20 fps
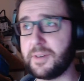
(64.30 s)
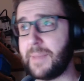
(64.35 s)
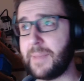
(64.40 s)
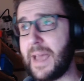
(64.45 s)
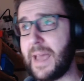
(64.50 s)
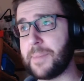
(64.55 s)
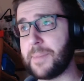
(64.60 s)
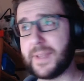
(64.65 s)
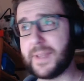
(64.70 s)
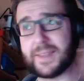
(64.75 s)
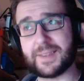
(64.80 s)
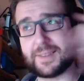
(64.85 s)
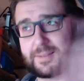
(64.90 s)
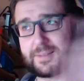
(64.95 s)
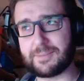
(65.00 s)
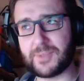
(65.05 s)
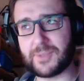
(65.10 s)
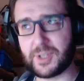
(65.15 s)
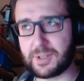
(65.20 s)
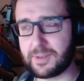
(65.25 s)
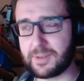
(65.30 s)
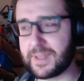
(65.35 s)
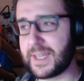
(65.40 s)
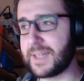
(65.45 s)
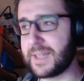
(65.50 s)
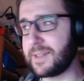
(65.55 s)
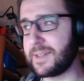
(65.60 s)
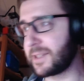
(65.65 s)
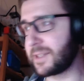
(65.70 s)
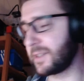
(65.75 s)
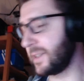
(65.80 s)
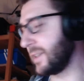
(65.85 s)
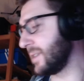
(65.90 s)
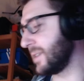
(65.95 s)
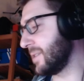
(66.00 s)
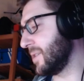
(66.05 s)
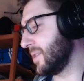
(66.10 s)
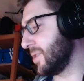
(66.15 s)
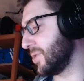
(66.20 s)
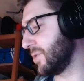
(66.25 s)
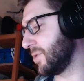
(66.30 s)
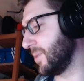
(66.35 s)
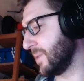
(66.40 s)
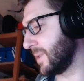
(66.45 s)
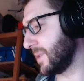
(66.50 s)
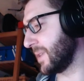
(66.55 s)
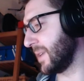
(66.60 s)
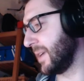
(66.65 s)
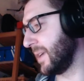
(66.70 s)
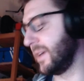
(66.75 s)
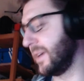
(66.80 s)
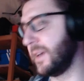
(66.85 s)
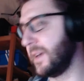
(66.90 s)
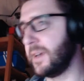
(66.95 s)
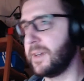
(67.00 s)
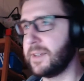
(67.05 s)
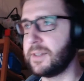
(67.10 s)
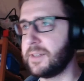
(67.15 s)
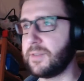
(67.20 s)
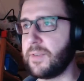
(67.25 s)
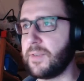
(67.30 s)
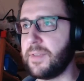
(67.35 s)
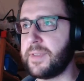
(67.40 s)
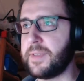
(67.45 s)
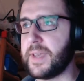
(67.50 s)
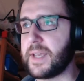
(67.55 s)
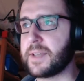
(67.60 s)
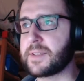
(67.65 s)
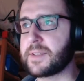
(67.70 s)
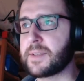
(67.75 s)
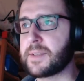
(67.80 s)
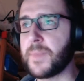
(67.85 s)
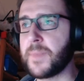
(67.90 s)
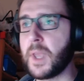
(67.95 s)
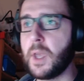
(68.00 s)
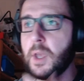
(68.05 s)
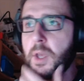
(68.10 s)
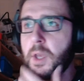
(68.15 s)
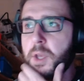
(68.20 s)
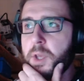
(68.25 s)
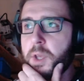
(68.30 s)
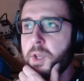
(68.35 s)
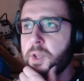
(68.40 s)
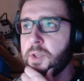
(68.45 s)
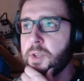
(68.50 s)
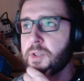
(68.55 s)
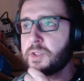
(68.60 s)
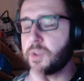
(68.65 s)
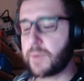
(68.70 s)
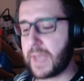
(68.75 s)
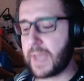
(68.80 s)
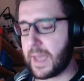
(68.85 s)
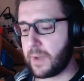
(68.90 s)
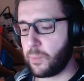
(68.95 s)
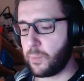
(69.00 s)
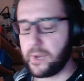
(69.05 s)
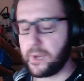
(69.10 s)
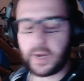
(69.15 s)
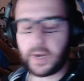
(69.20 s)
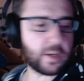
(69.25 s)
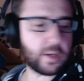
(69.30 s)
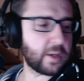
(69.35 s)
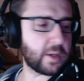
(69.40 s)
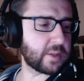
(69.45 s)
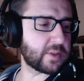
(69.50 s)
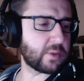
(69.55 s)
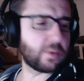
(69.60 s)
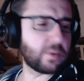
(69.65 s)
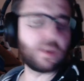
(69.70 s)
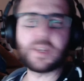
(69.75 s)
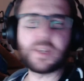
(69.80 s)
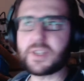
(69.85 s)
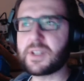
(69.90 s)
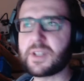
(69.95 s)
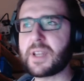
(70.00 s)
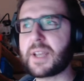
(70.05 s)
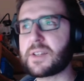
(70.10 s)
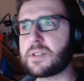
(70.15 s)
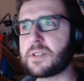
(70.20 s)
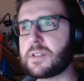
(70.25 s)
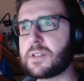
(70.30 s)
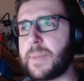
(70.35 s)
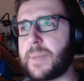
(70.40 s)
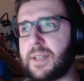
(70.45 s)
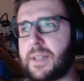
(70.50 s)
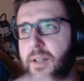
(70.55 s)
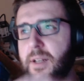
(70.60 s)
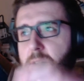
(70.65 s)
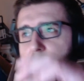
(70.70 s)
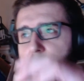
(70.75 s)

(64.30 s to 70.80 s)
a map, and then it issues different things. So yeah, so collision detection is a big deal,